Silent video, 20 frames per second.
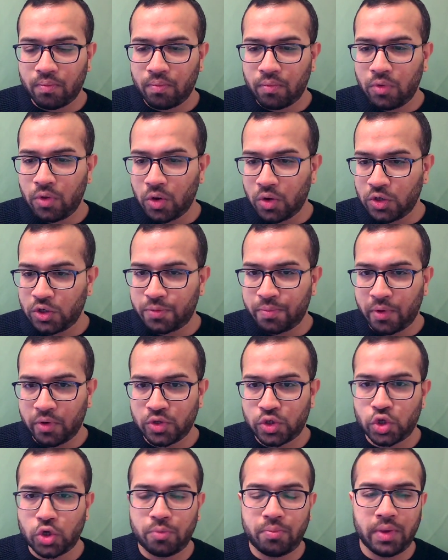Your response
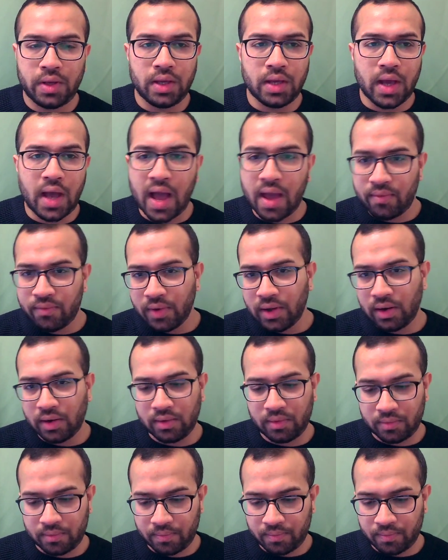should be, I will,